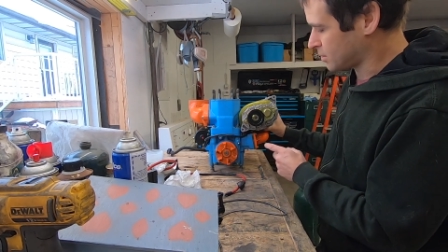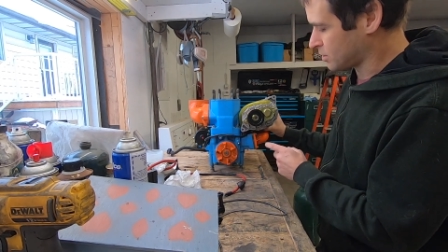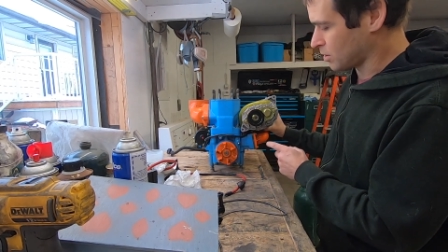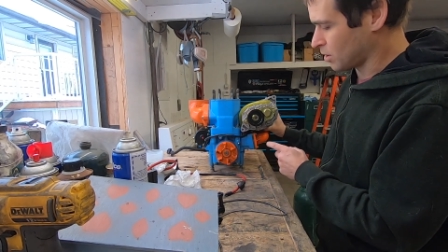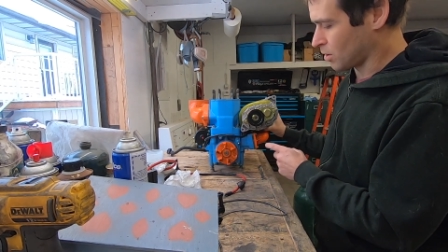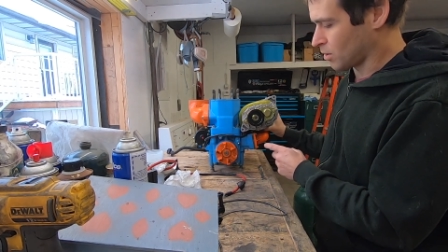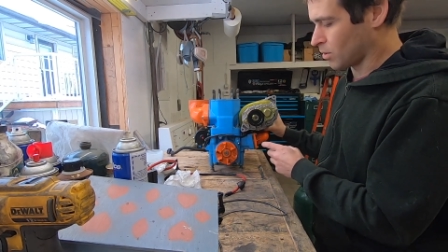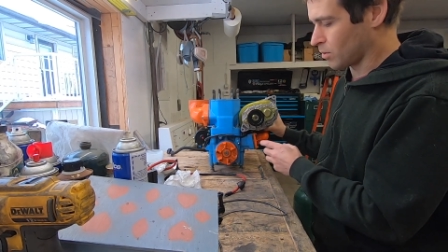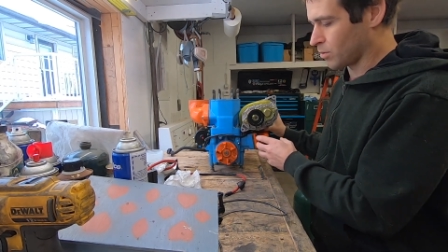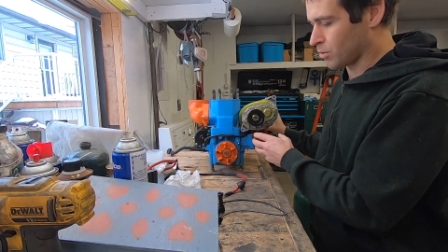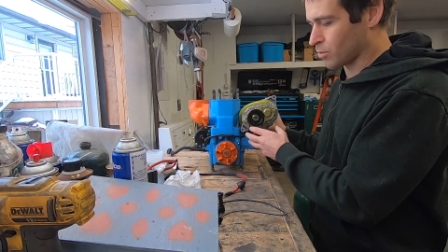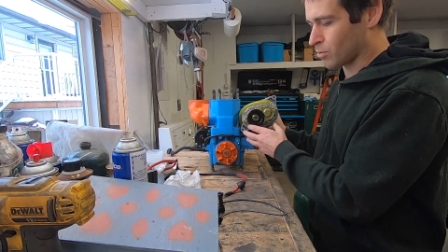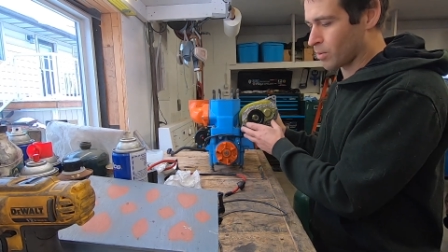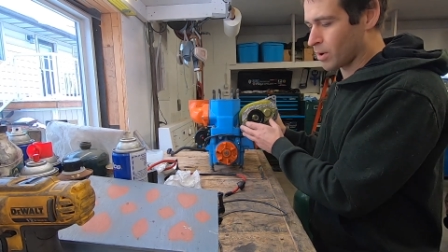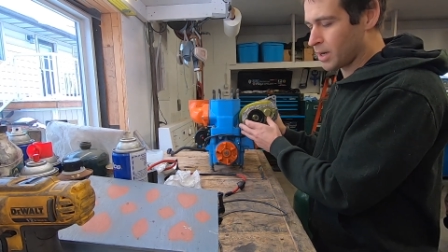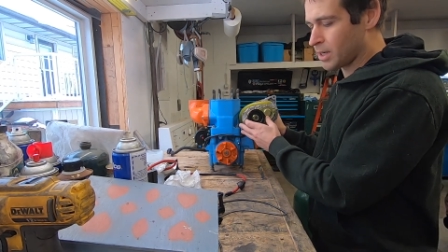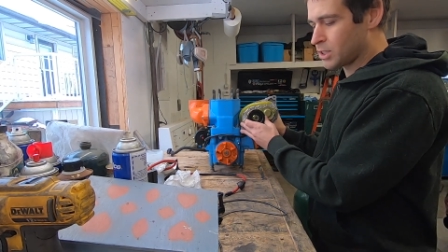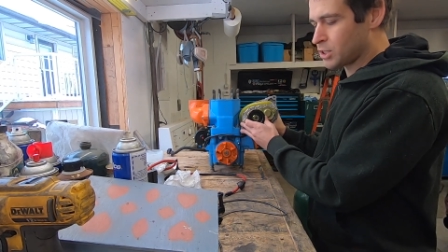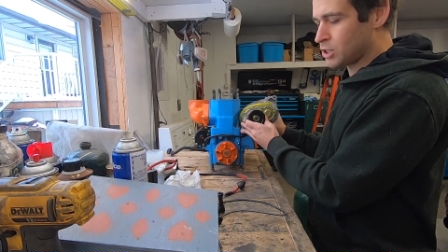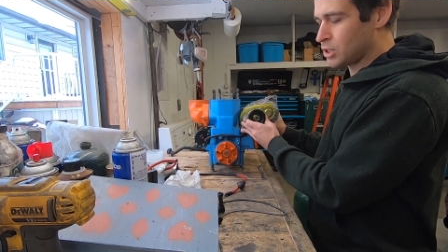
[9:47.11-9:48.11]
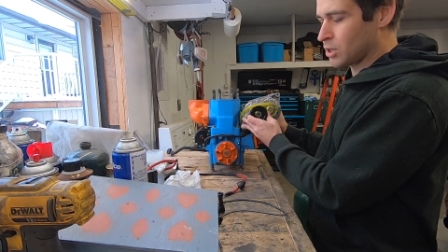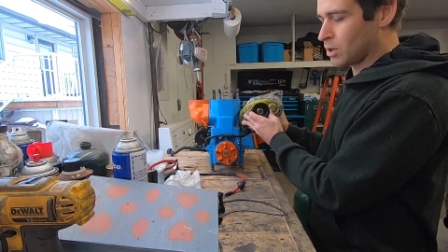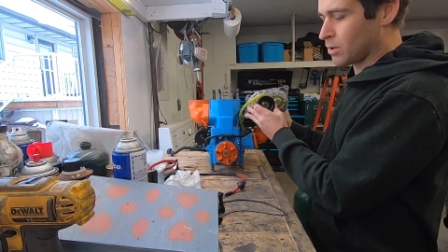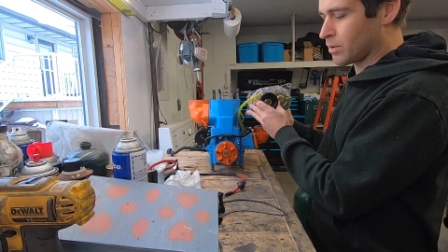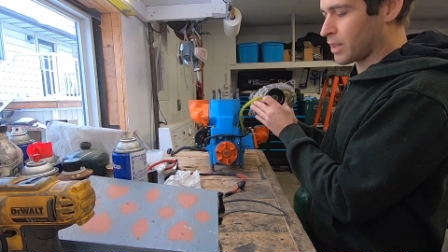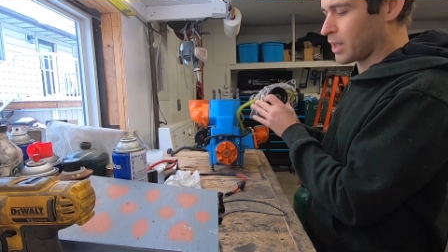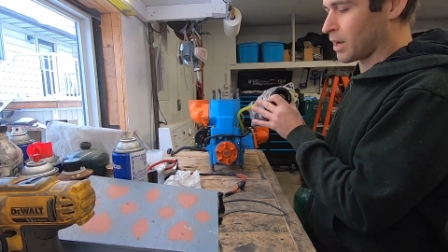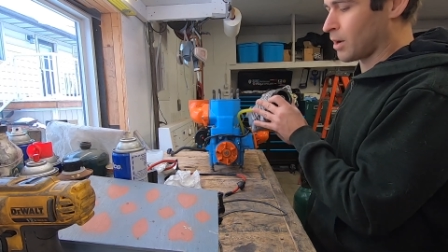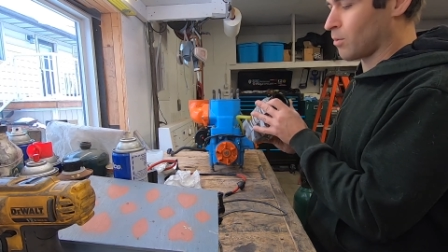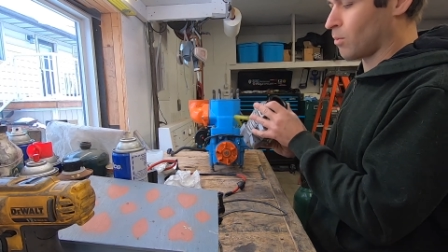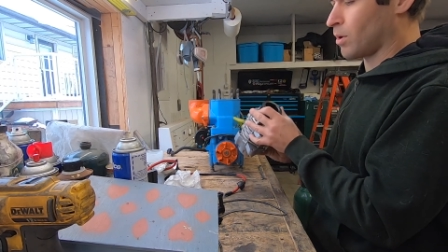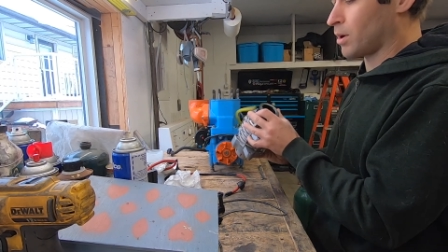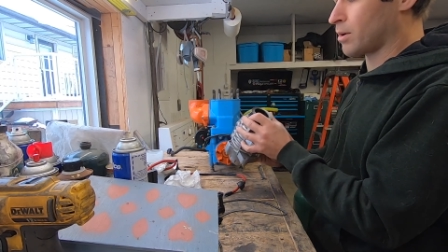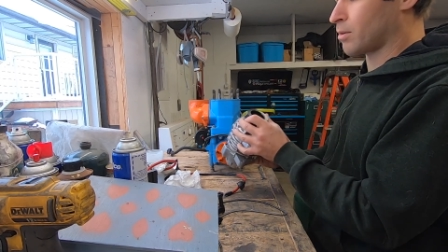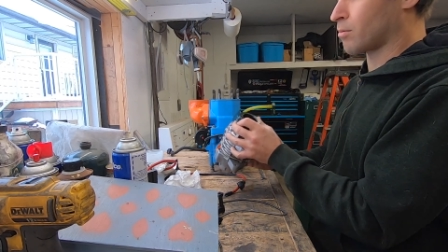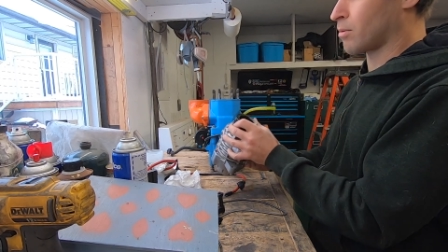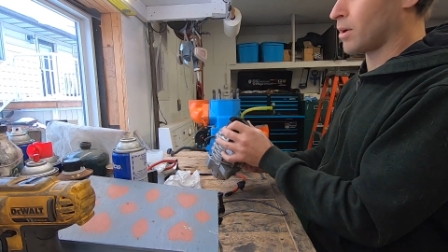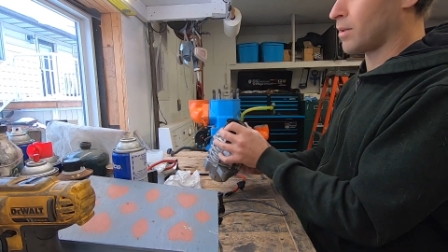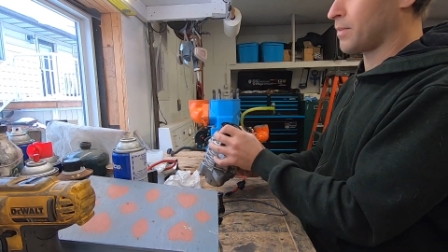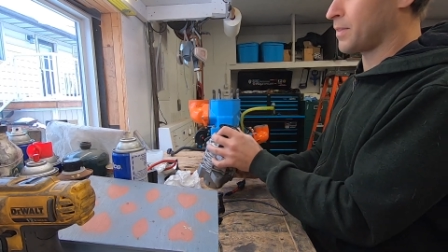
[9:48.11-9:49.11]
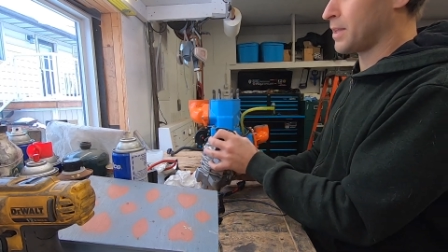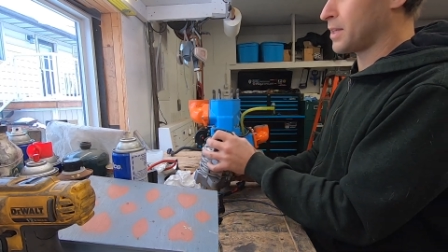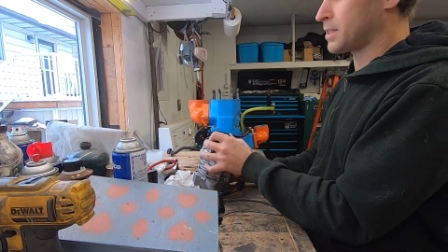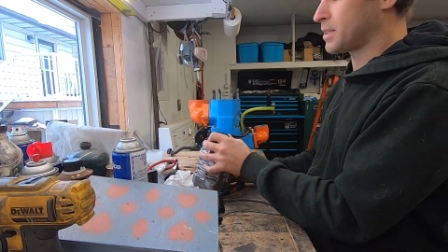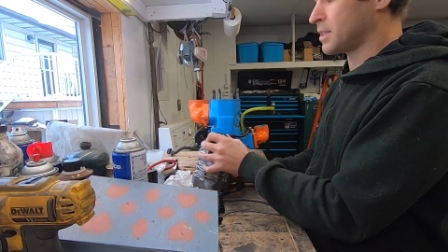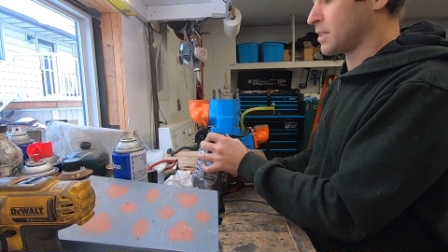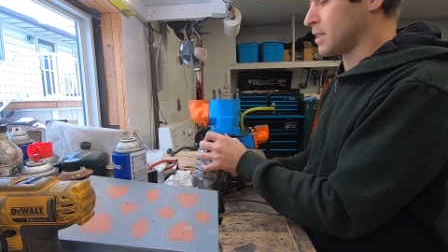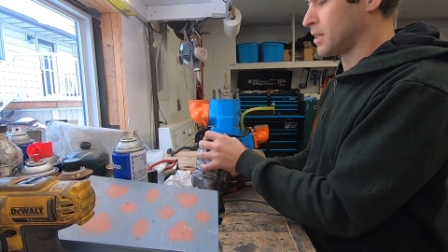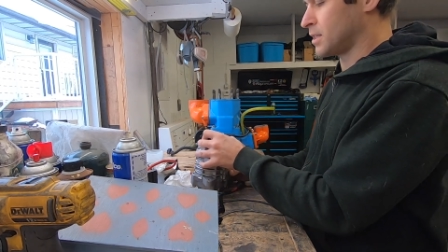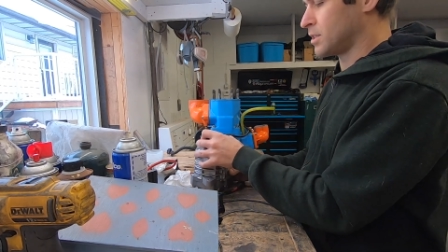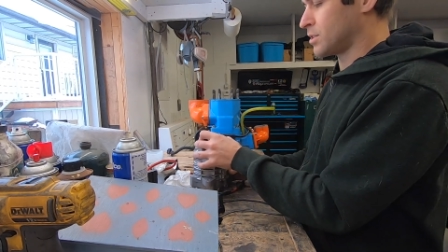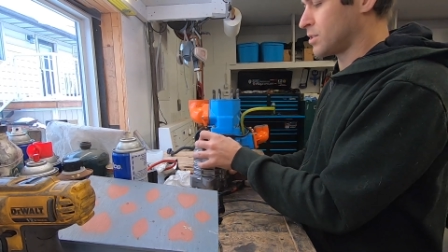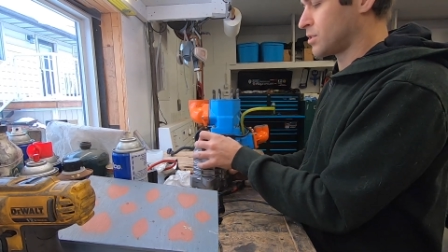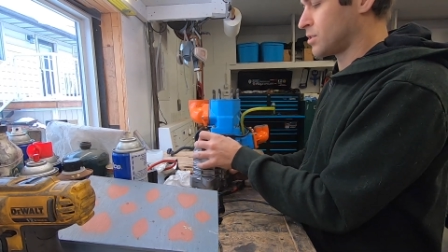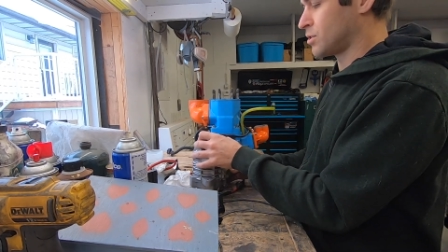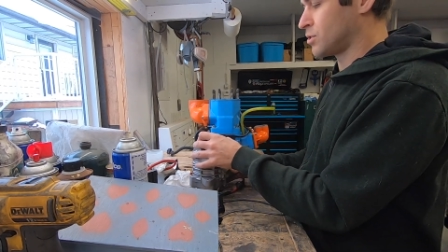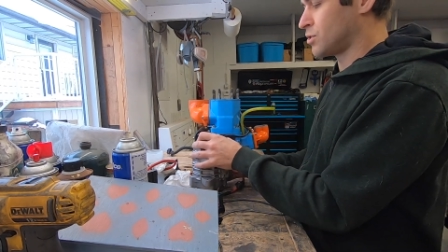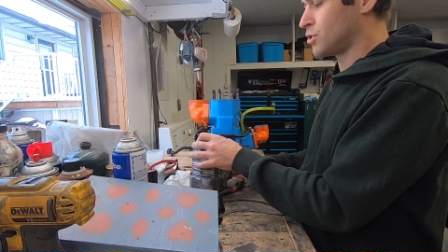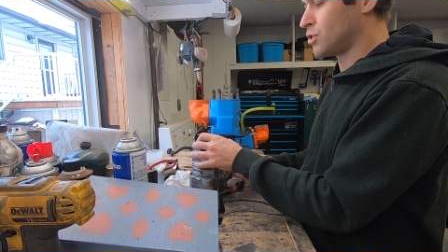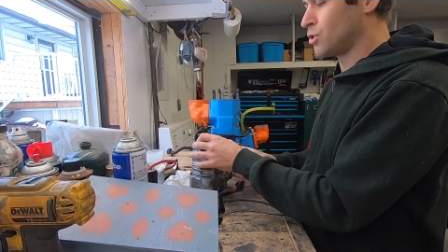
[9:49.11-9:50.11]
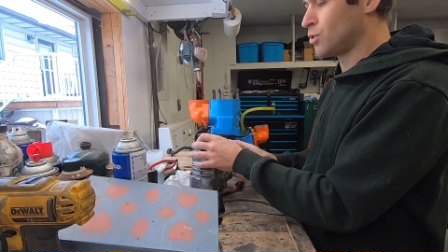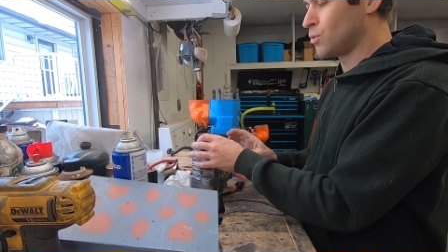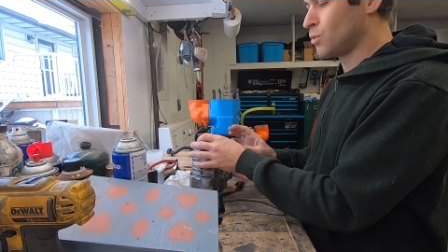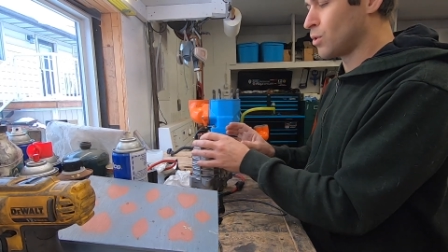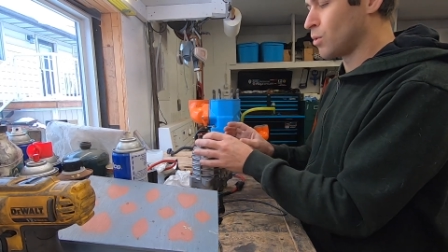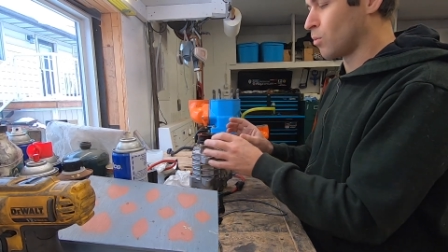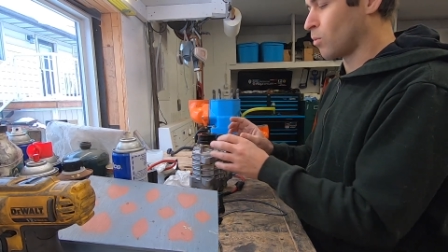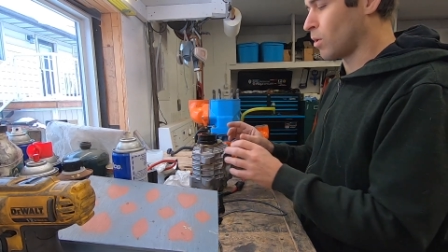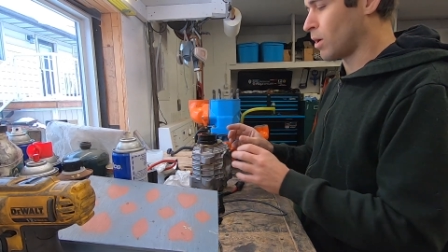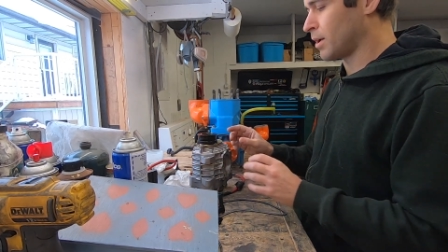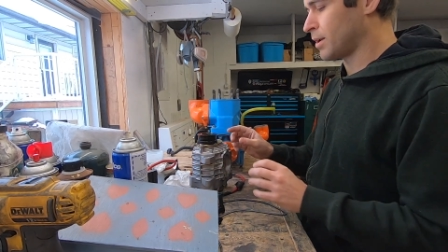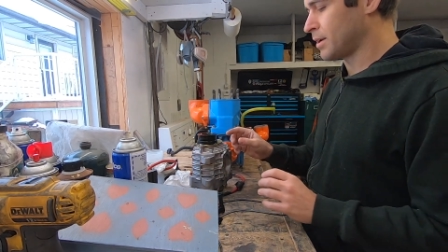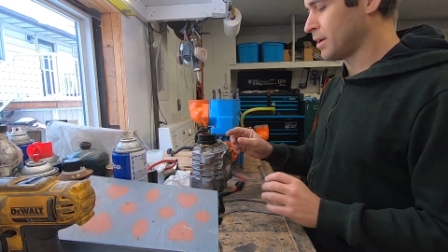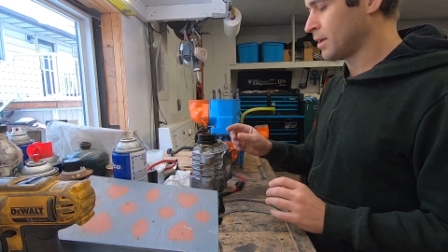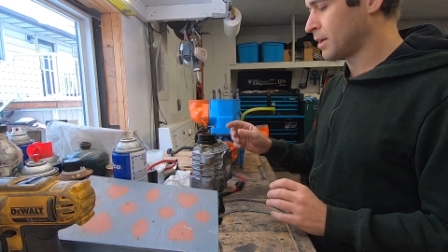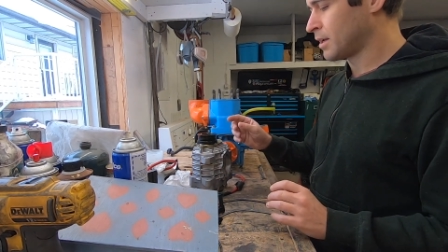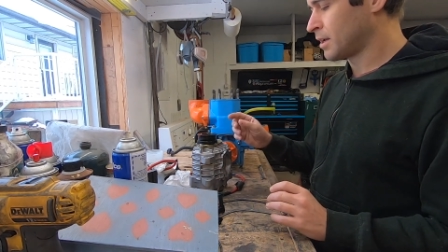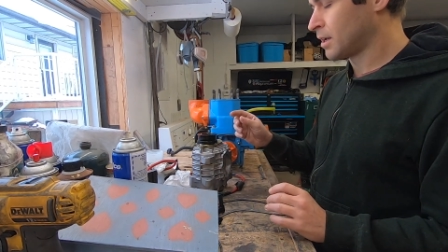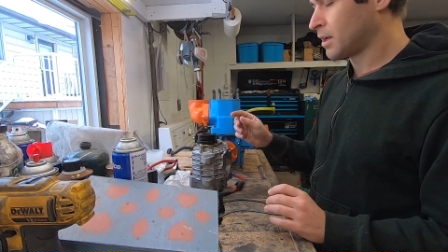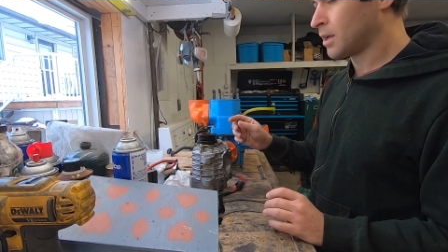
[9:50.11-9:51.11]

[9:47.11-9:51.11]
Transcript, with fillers: So the ratio that I want to run this is two to one